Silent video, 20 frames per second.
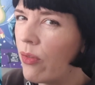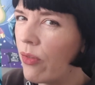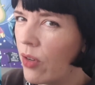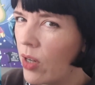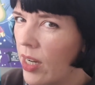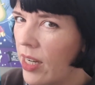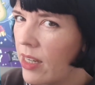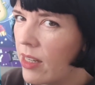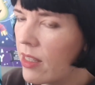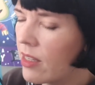
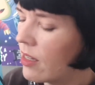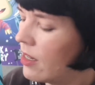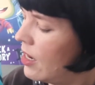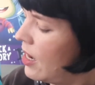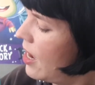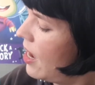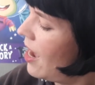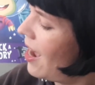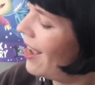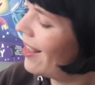fight,
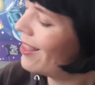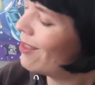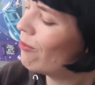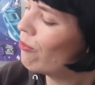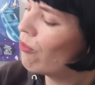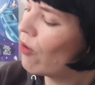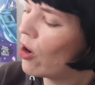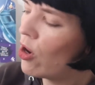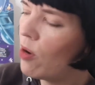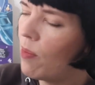and the
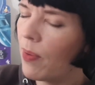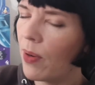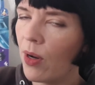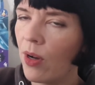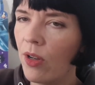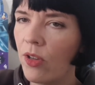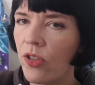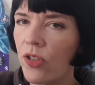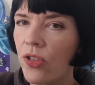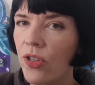
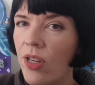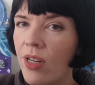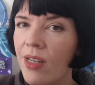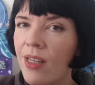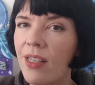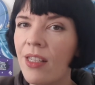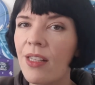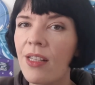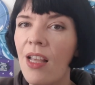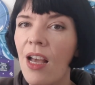robots
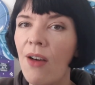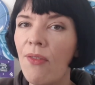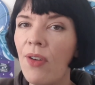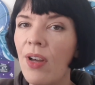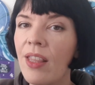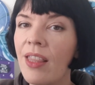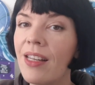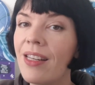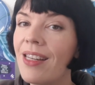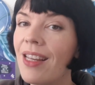discover
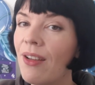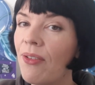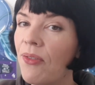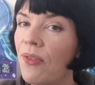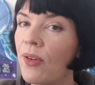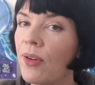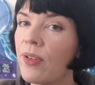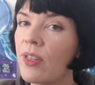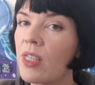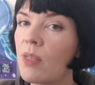the
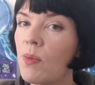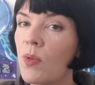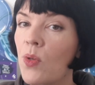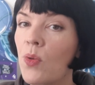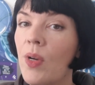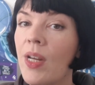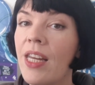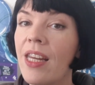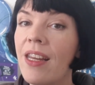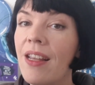difference
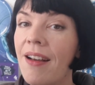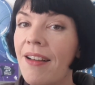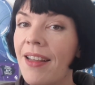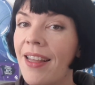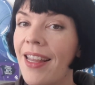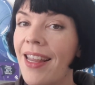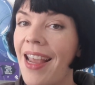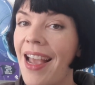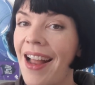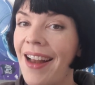between
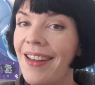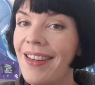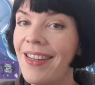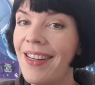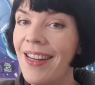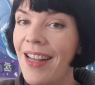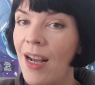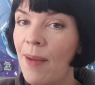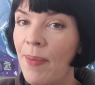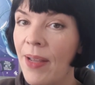yucky and
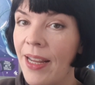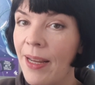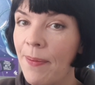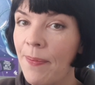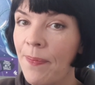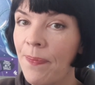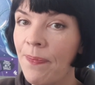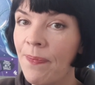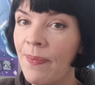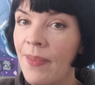yummy.
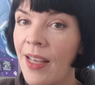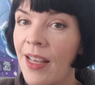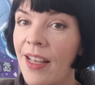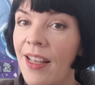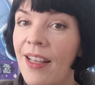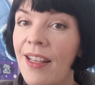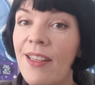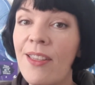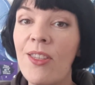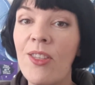
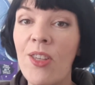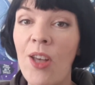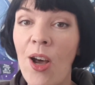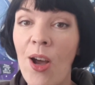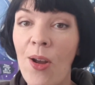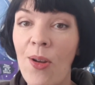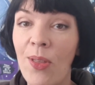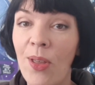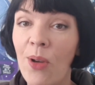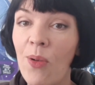
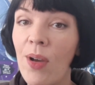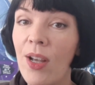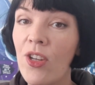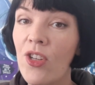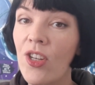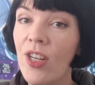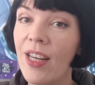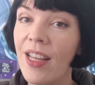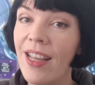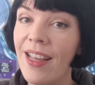So the
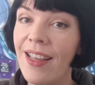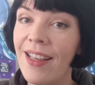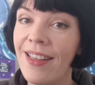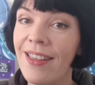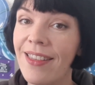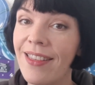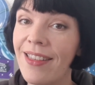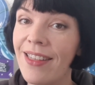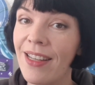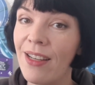question is,
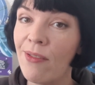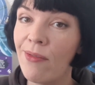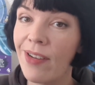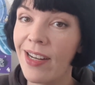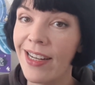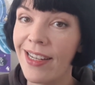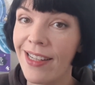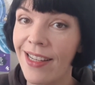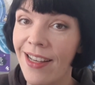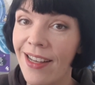dear
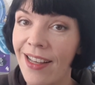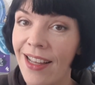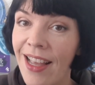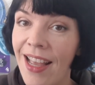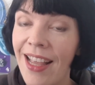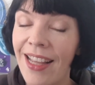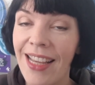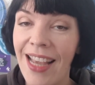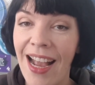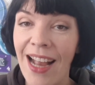reader,
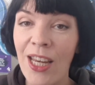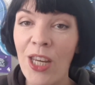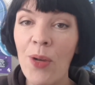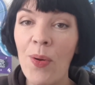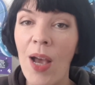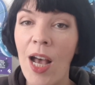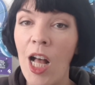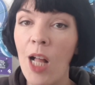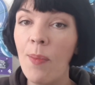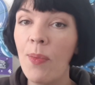can you
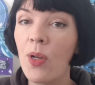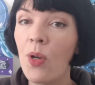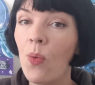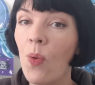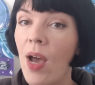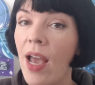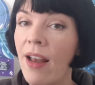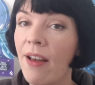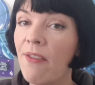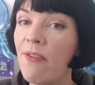help
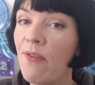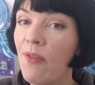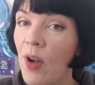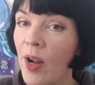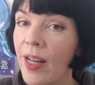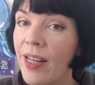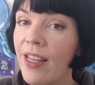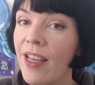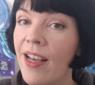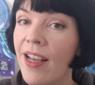Gwen
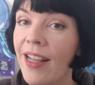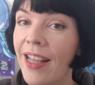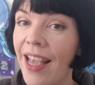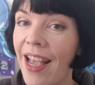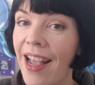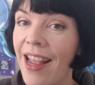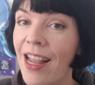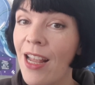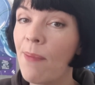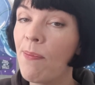find her
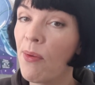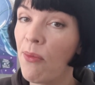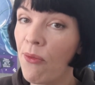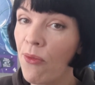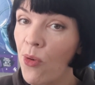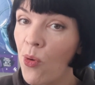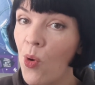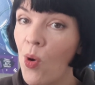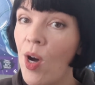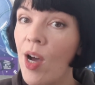cake
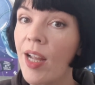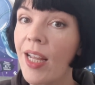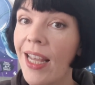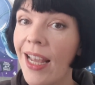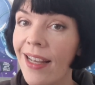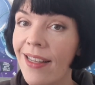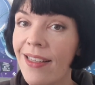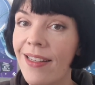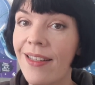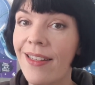before her
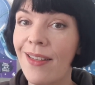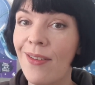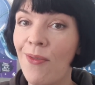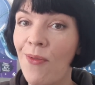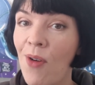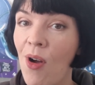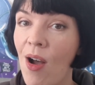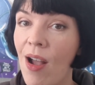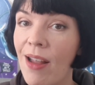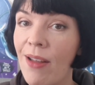guests
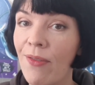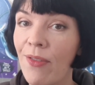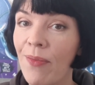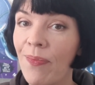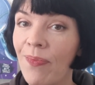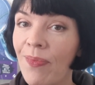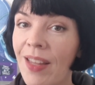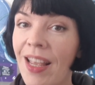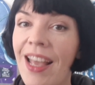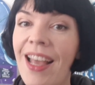arrive?
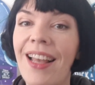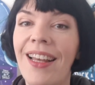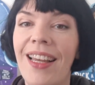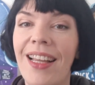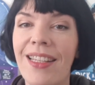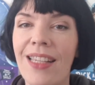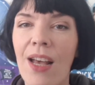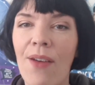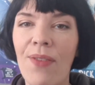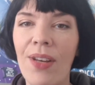
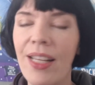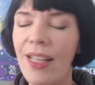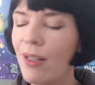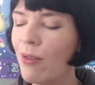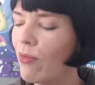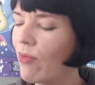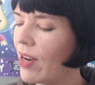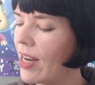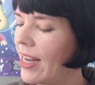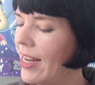Let's have a little
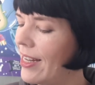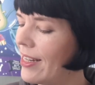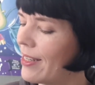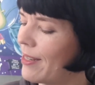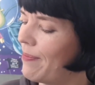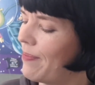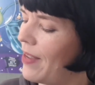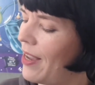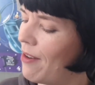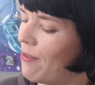read
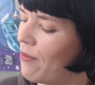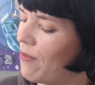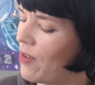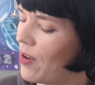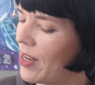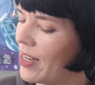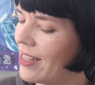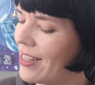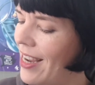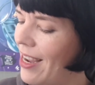and
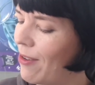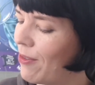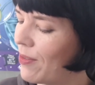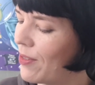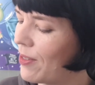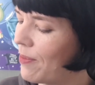find out.